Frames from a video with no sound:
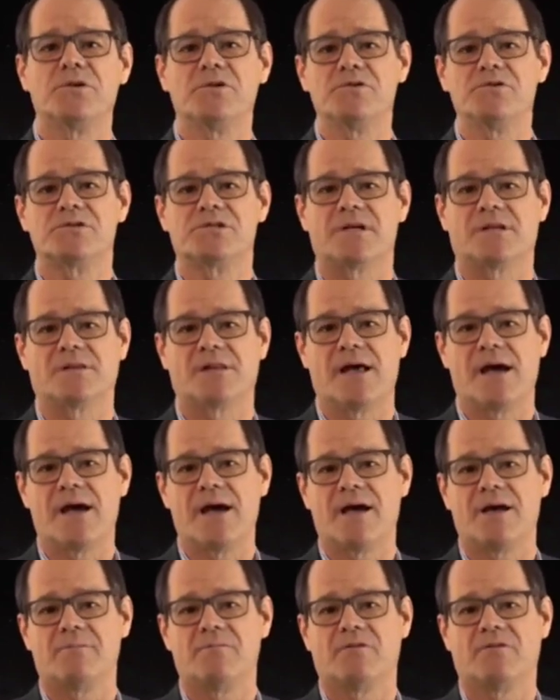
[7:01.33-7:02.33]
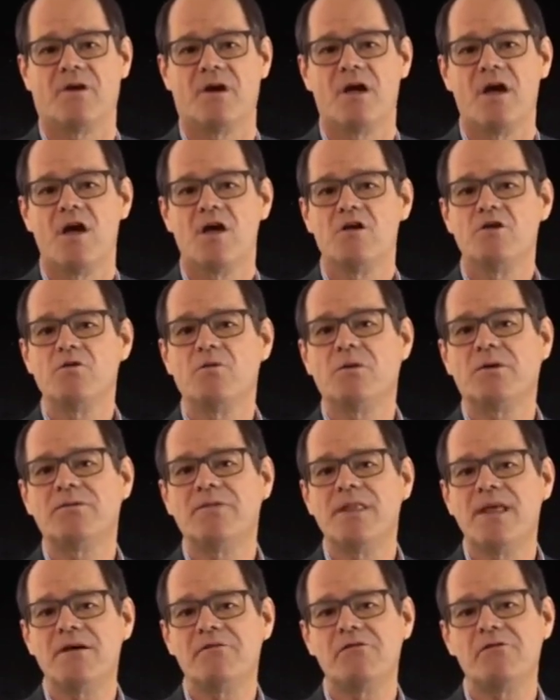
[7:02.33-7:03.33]
produced in labs. You
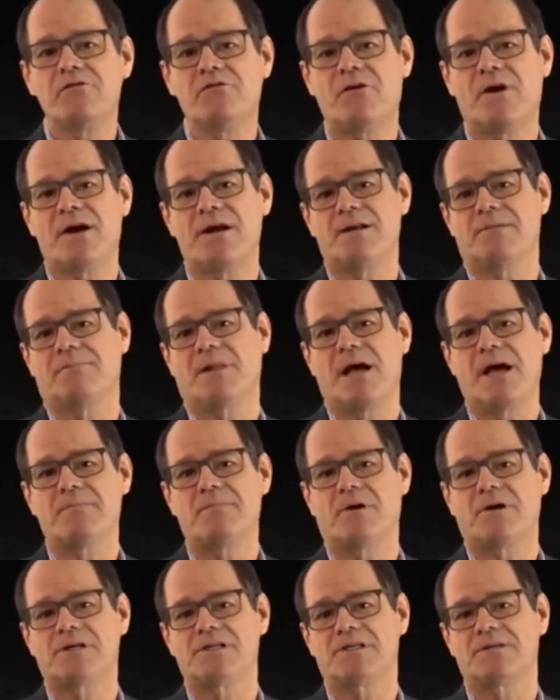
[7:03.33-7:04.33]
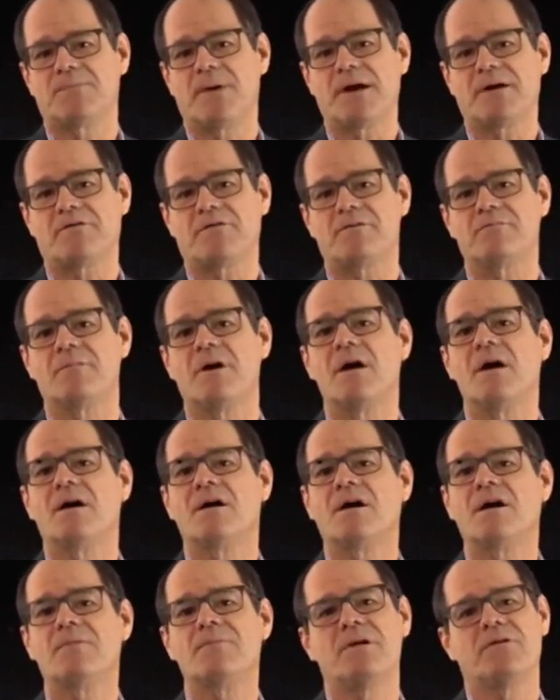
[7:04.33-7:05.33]
will never find a blackbody spectrum
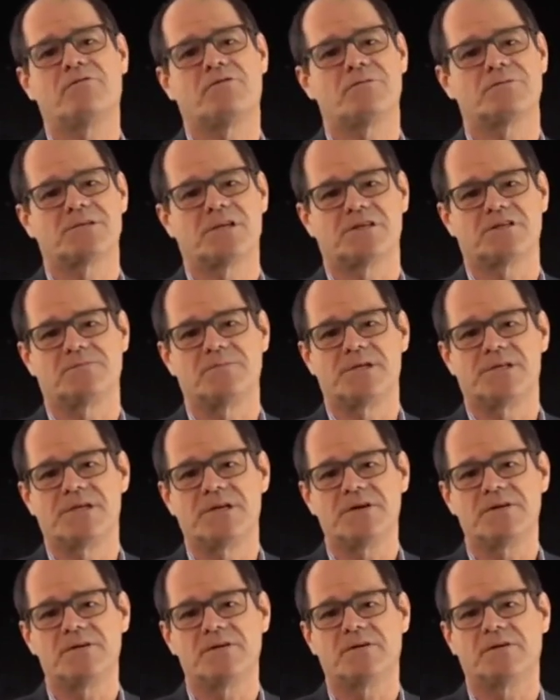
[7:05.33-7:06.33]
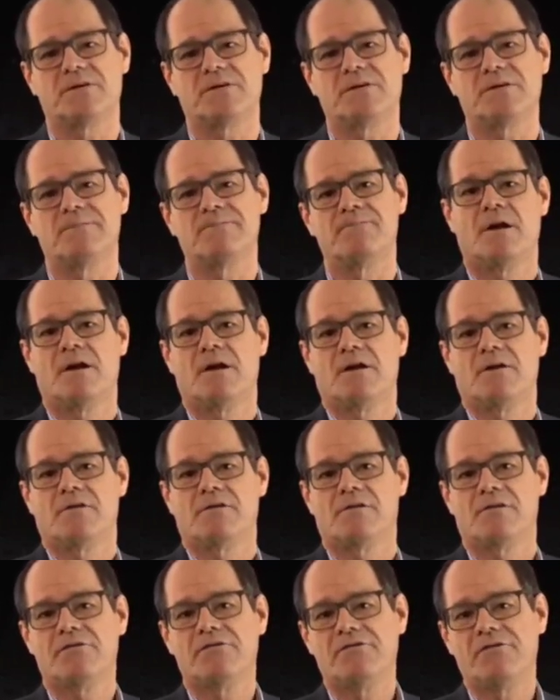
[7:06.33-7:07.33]
coming from such material.
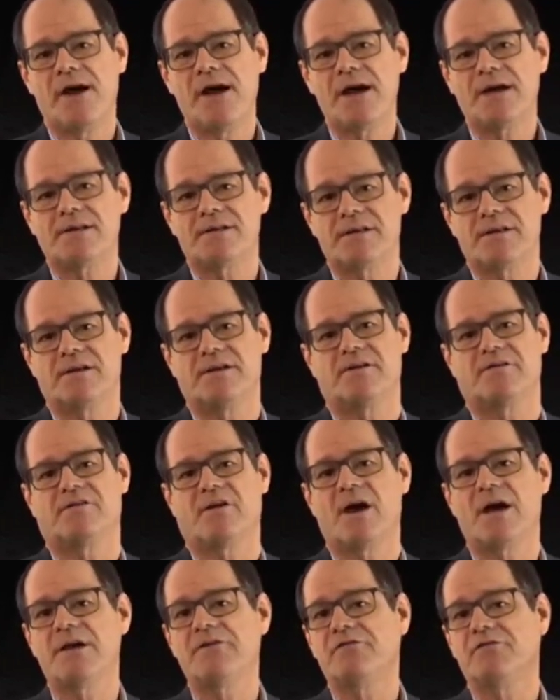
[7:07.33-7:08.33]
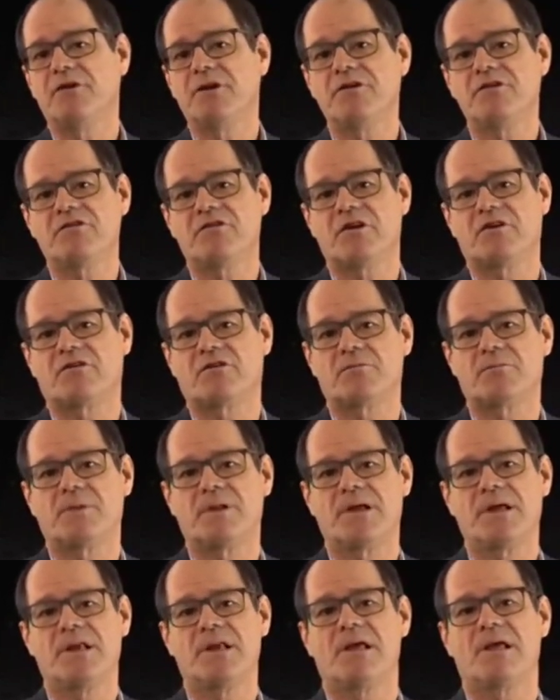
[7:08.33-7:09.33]
The fact is, I finished
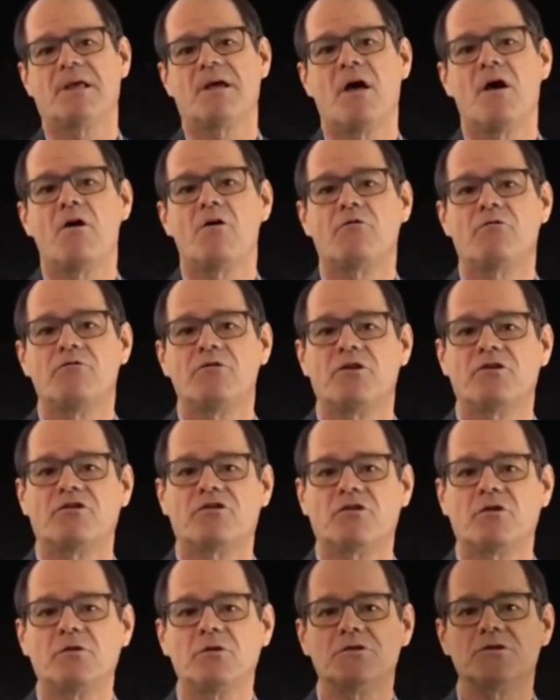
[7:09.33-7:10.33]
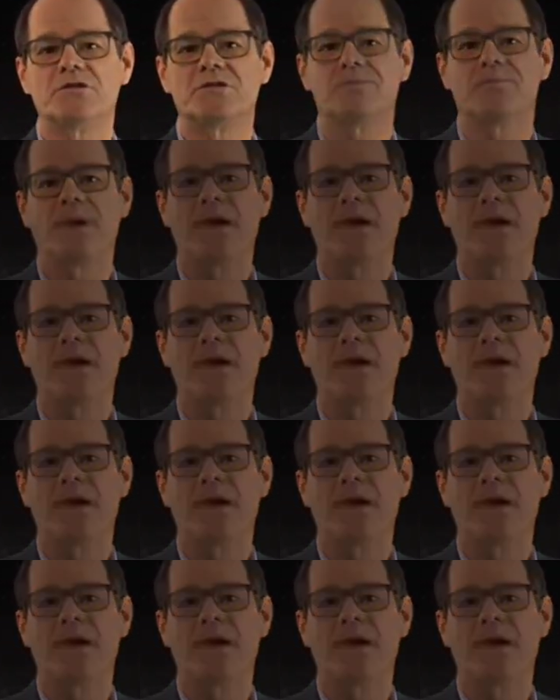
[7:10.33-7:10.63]
explaining the solar